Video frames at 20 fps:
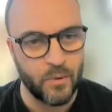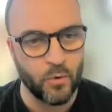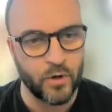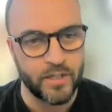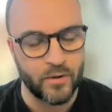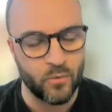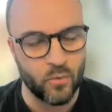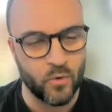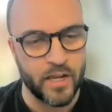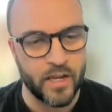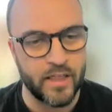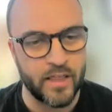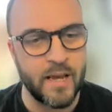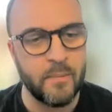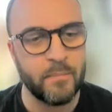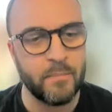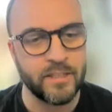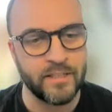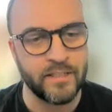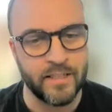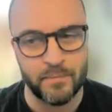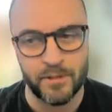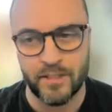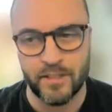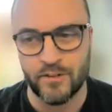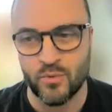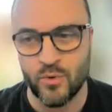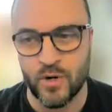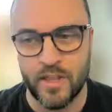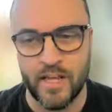And what do, what are their
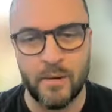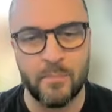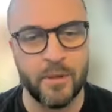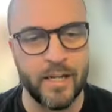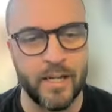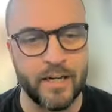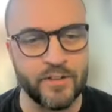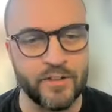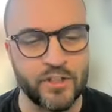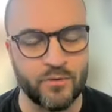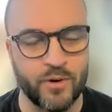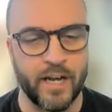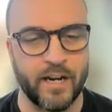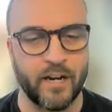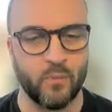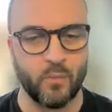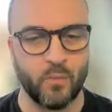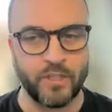perceptions? What are their beliefs around it?